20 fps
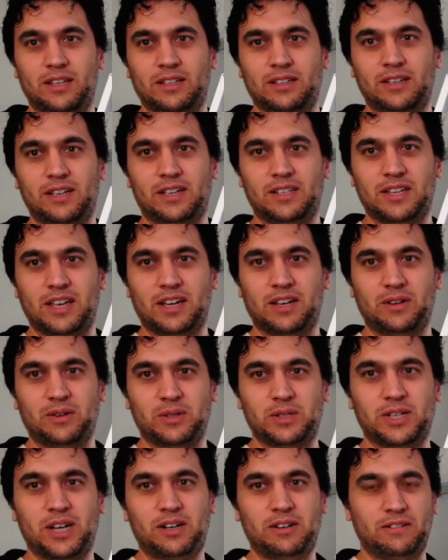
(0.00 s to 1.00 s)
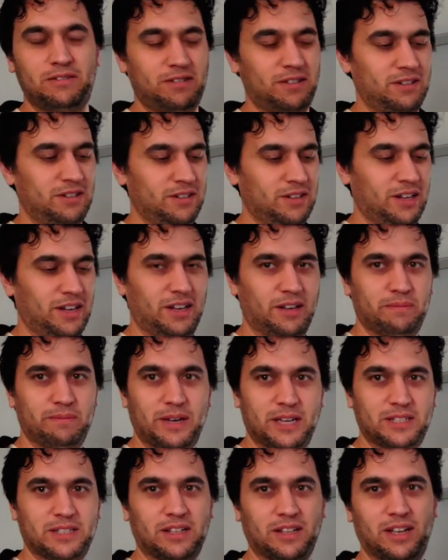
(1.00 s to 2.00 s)
hexagonal shelf, and
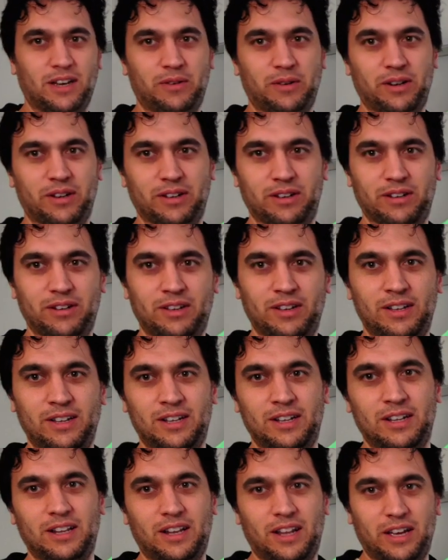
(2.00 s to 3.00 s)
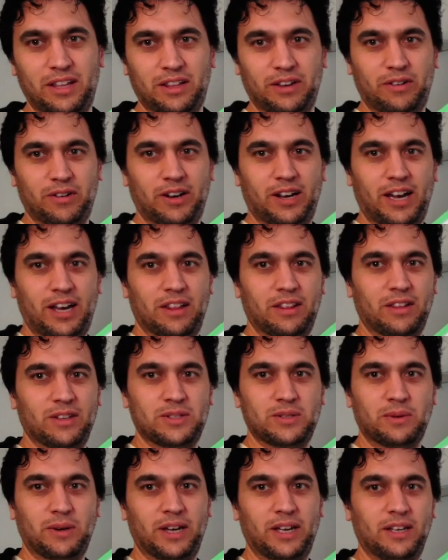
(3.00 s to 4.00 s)
basically I want to lay the grid out
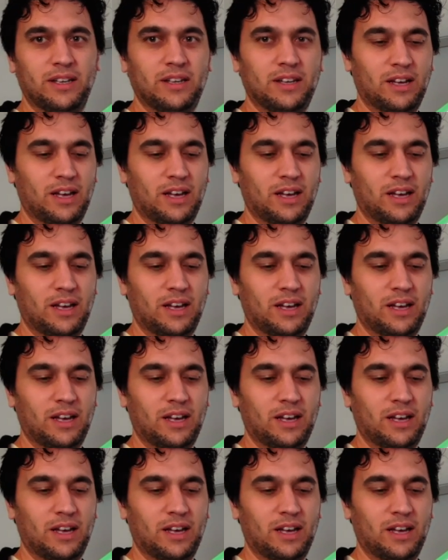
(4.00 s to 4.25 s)
this way.